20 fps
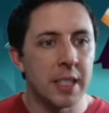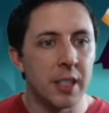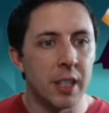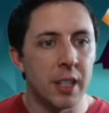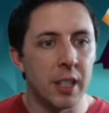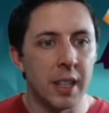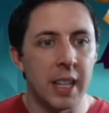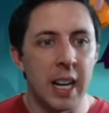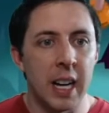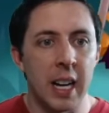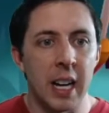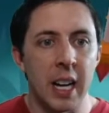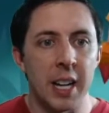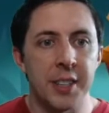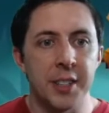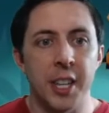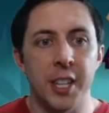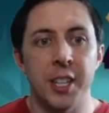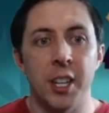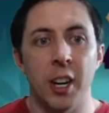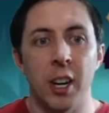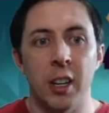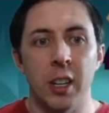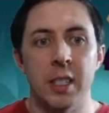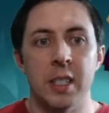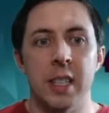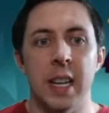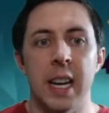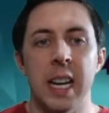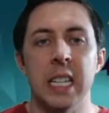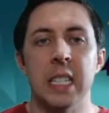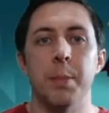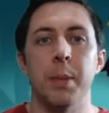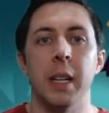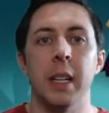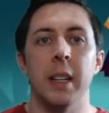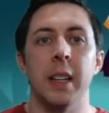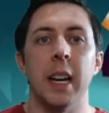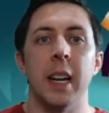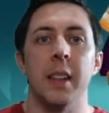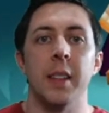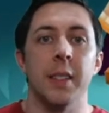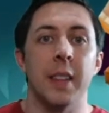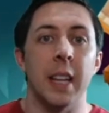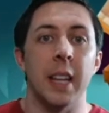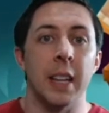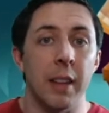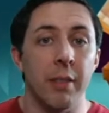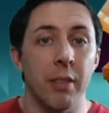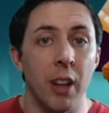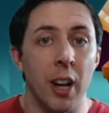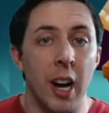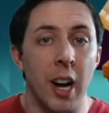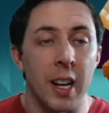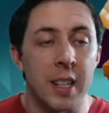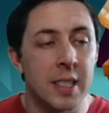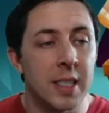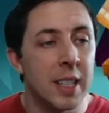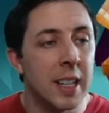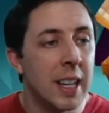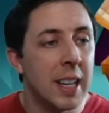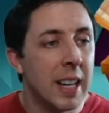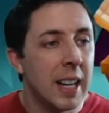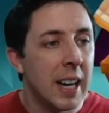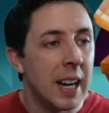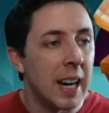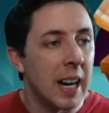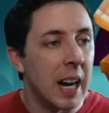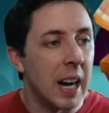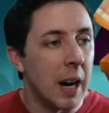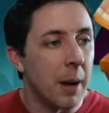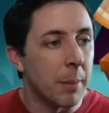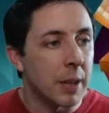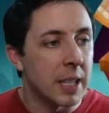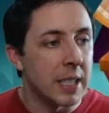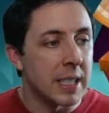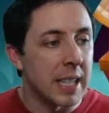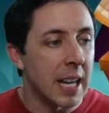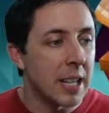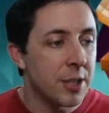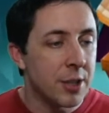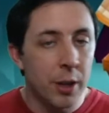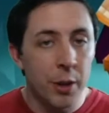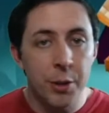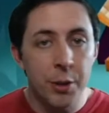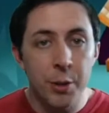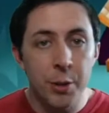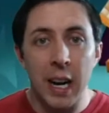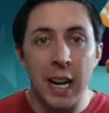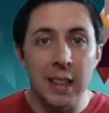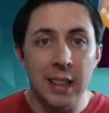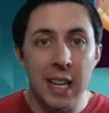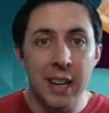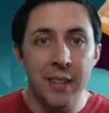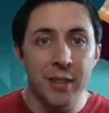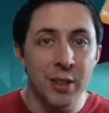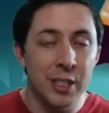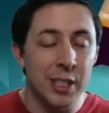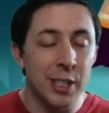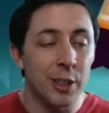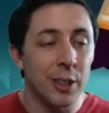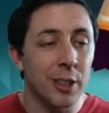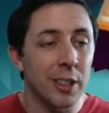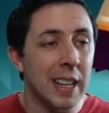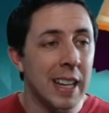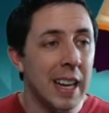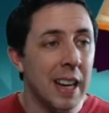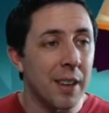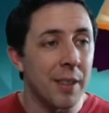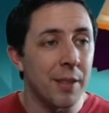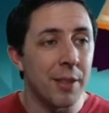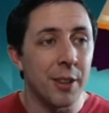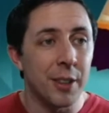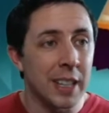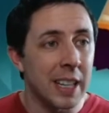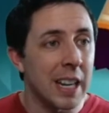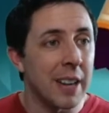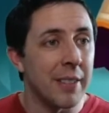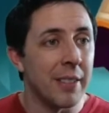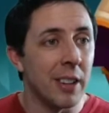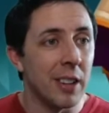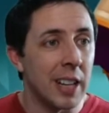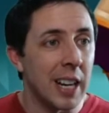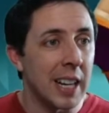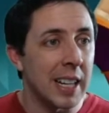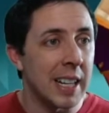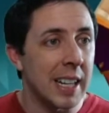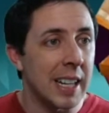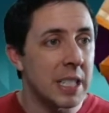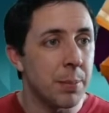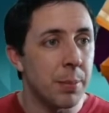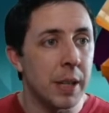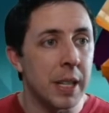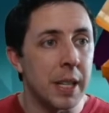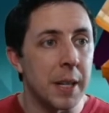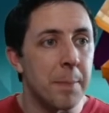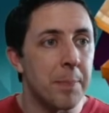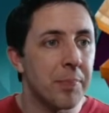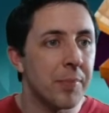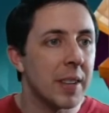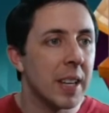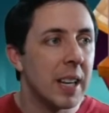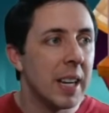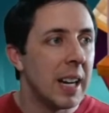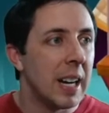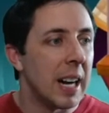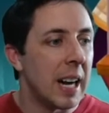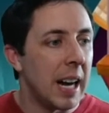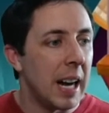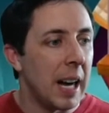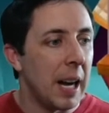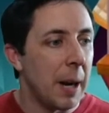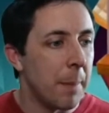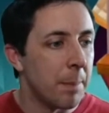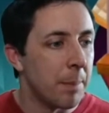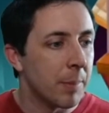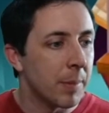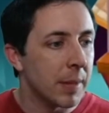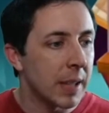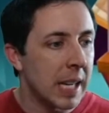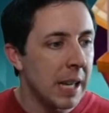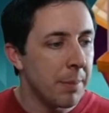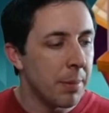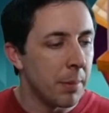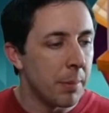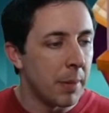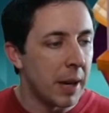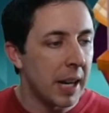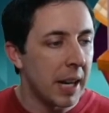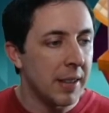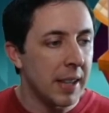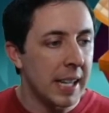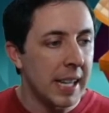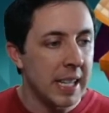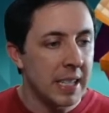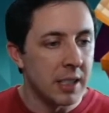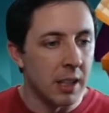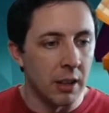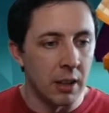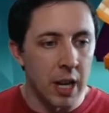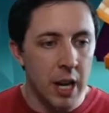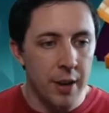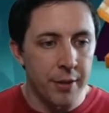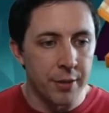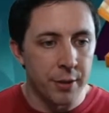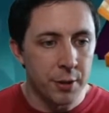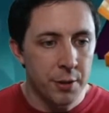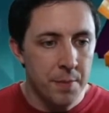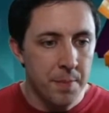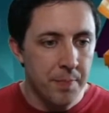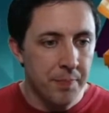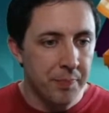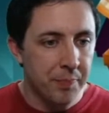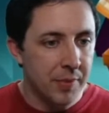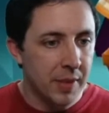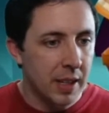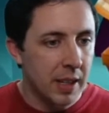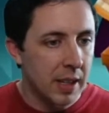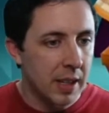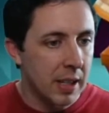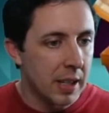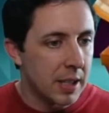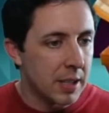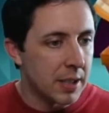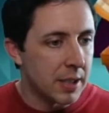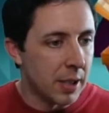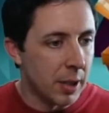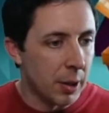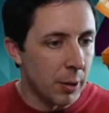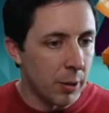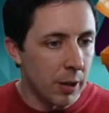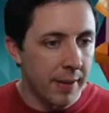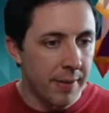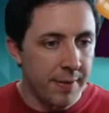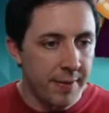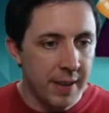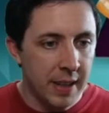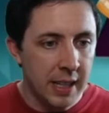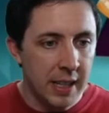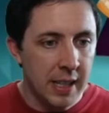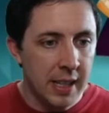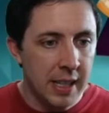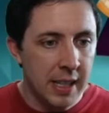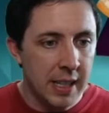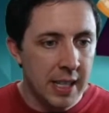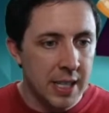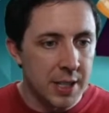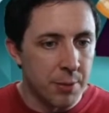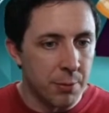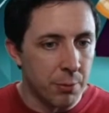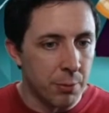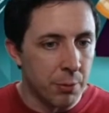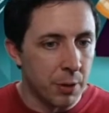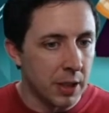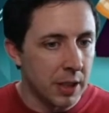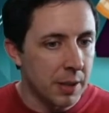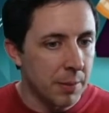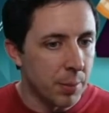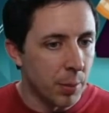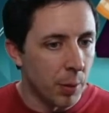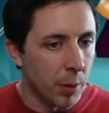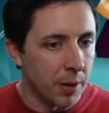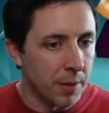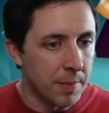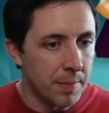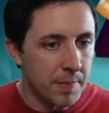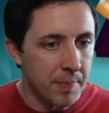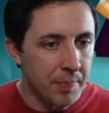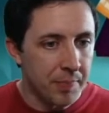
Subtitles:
on the target's HP that they've lost. Because as you go through high levels, they're gonna have a lot of HP. Keep in mind he's a lawful, so affinity is really important